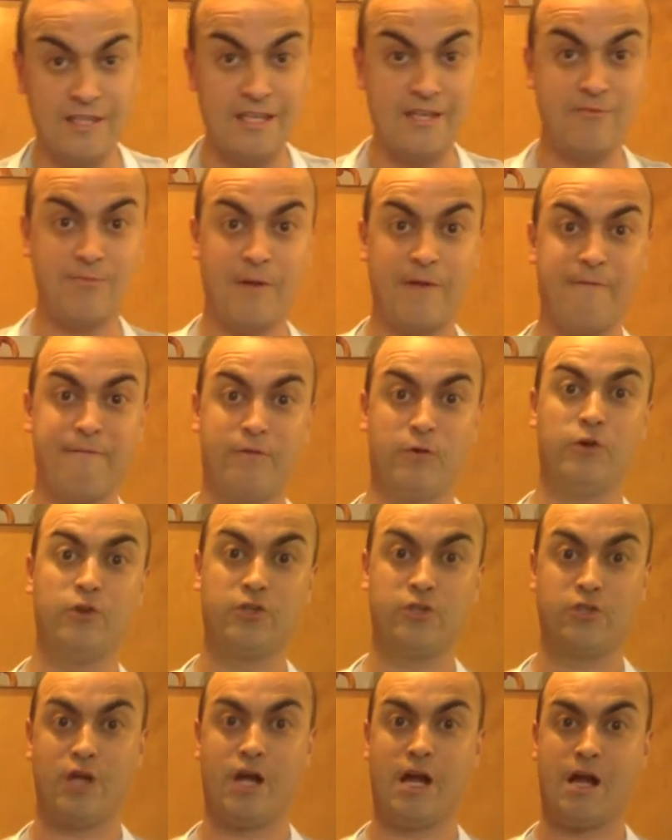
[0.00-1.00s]
is my
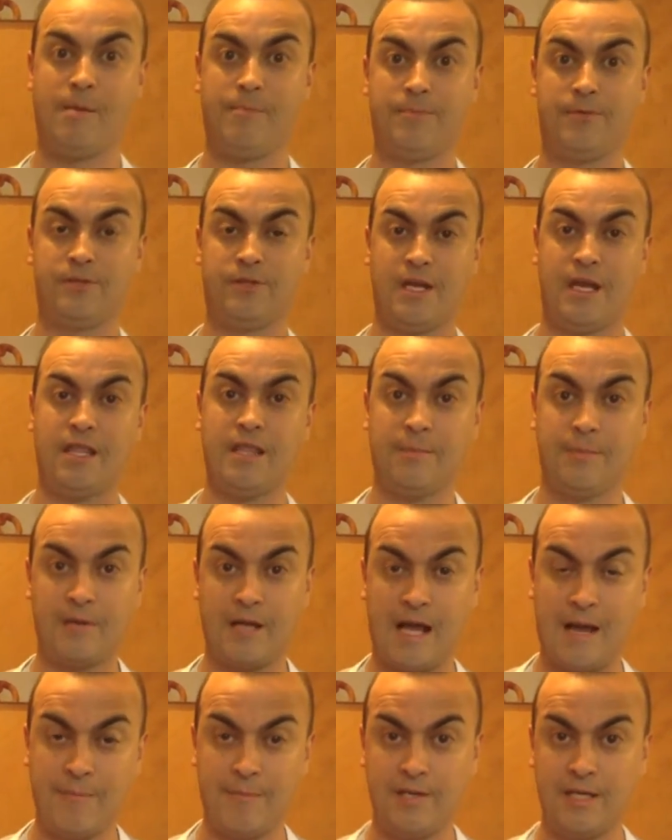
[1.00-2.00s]
first job, stand-up
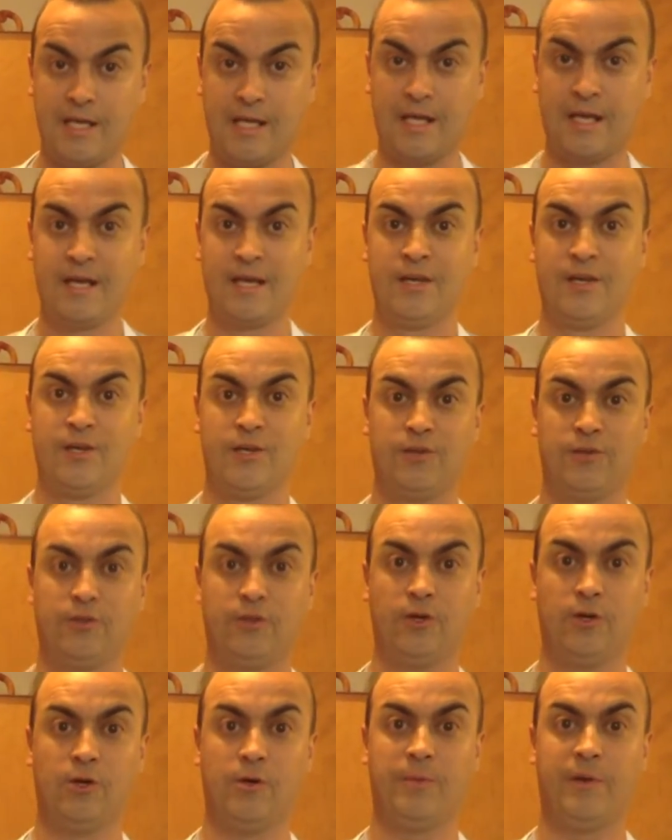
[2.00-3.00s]
comedy.
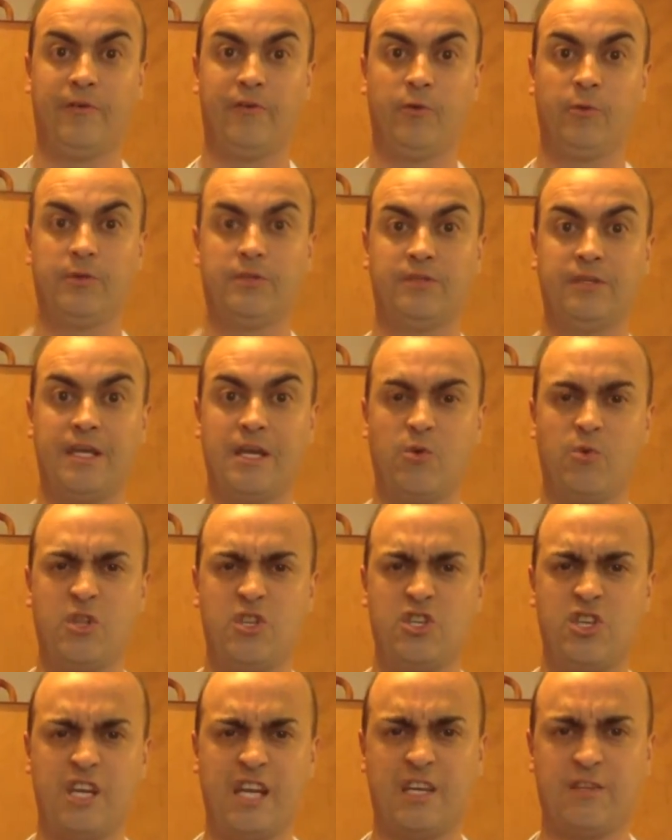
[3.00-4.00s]
So, but everyone's saying, when's
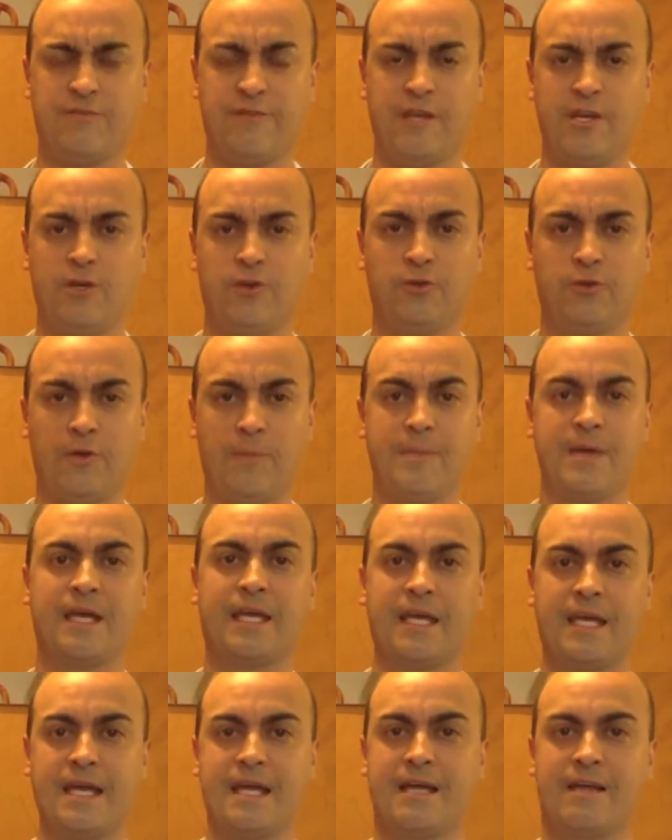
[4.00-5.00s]
your next video? So I'm
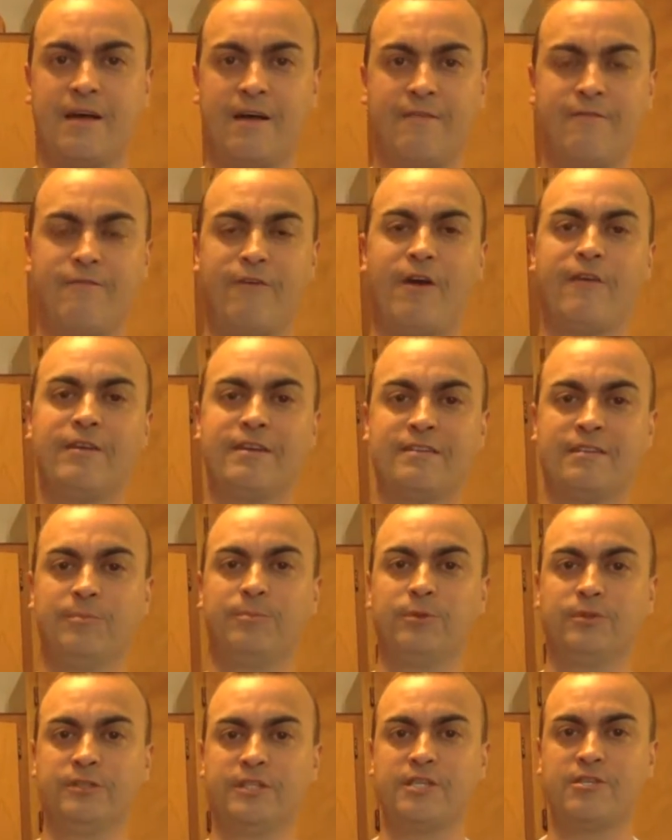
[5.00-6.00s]
making a very
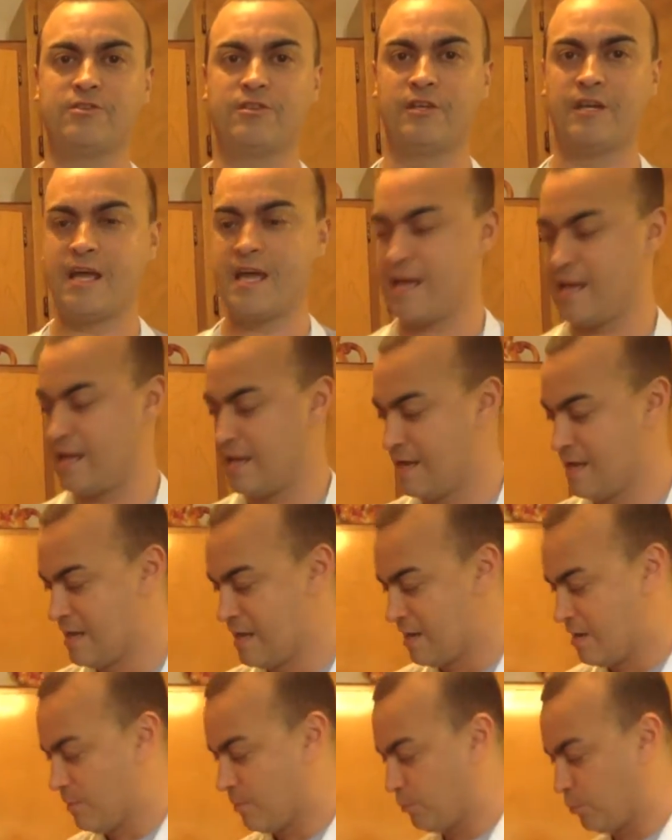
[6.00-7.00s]
simple dish today:
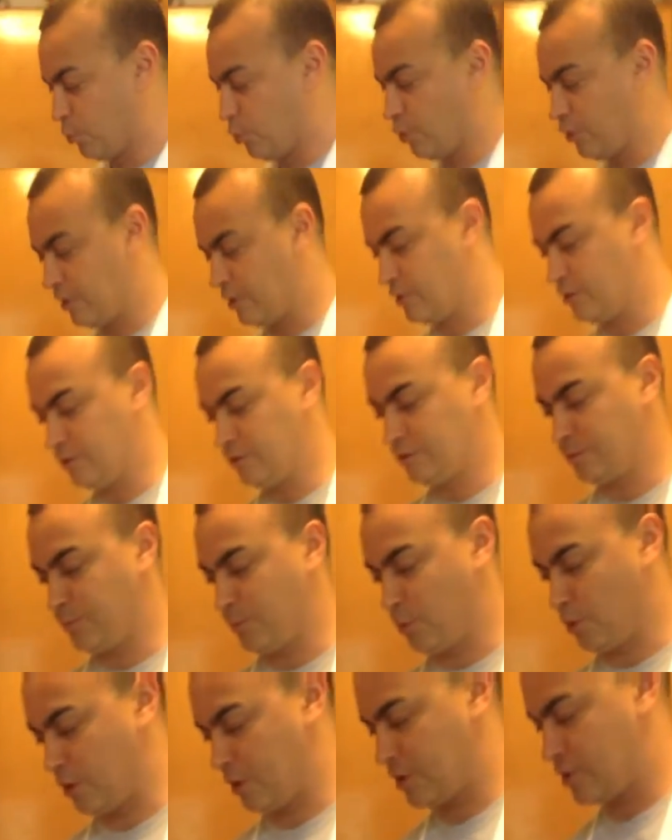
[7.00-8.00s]
broiled
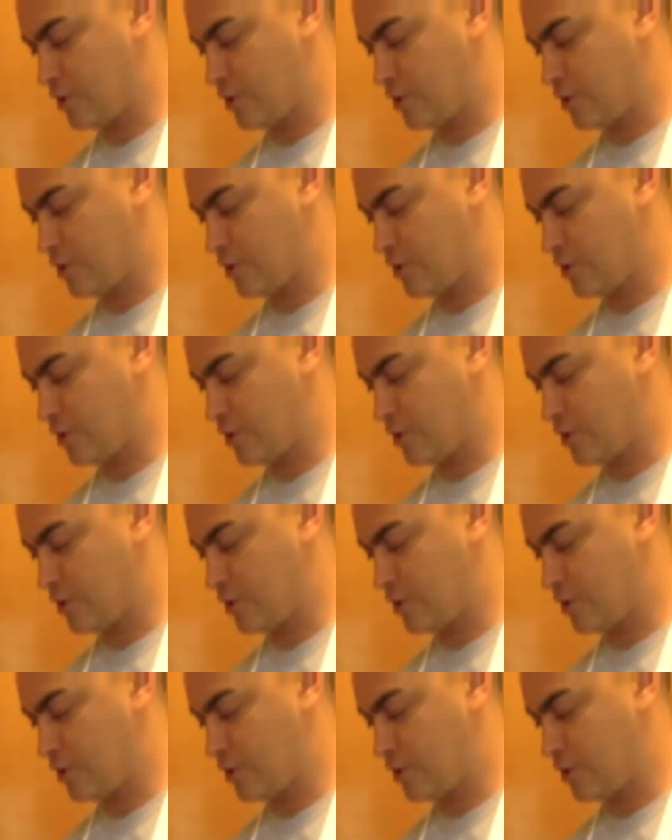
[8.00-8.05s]
pork